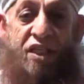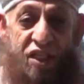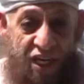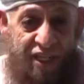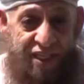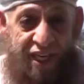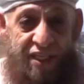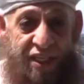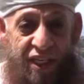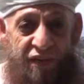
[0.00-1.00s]
Just
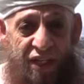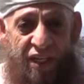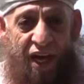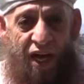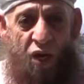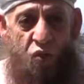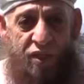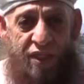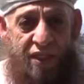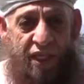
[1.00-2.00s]
as leaving the house
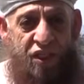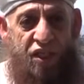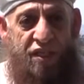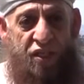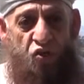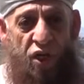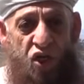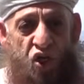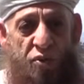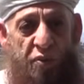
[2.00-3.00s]
in such a
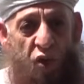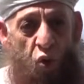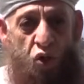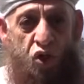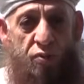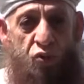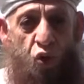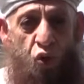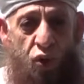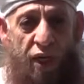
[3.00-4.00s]
situation may cause him
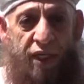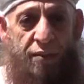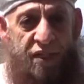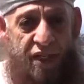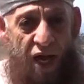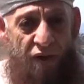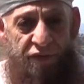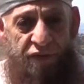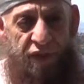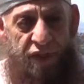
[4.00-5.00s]
to look at
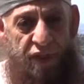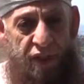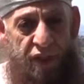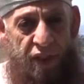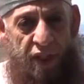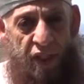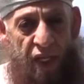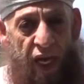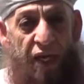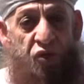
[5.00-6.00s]
himself
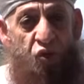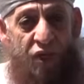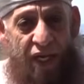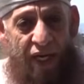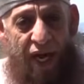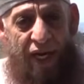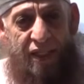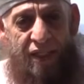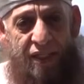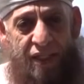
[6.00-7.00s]
and to
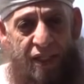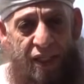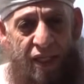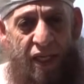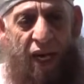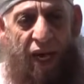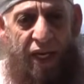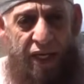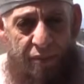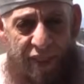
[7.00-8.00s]
realize
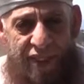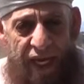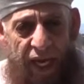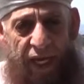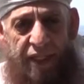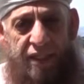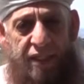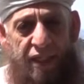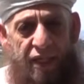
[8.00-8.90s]
any mistakes